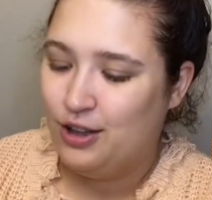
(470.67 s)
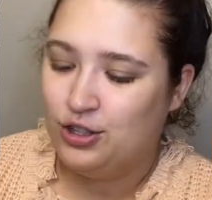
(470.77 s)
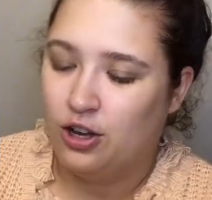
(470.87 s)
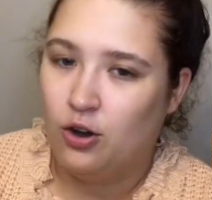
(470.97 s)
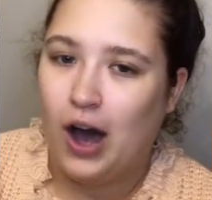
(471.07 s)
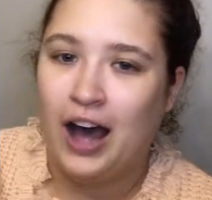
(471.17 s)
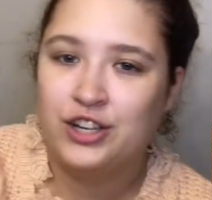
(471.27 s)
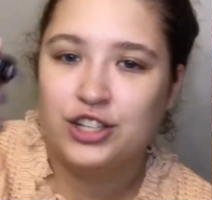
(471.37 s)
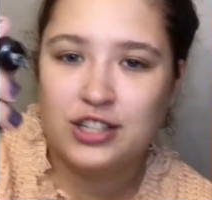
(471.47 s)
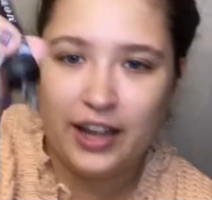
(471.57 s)
So I
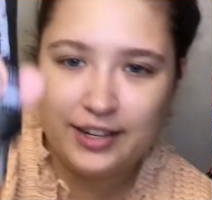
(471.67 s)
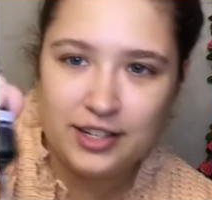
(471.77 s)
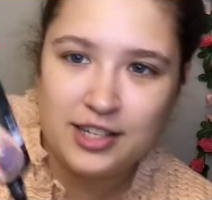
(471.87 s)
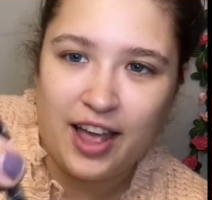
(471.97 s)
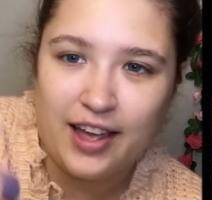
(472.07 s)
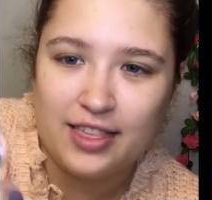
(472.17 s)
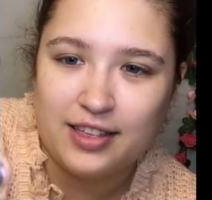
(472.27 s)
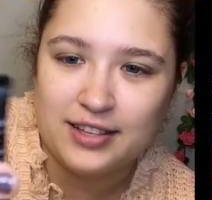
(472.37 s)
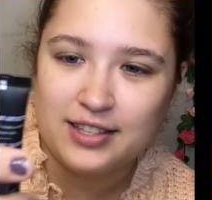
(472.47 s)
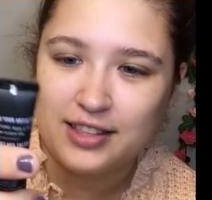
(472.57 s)
just like to take
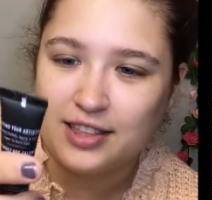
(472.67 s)
this.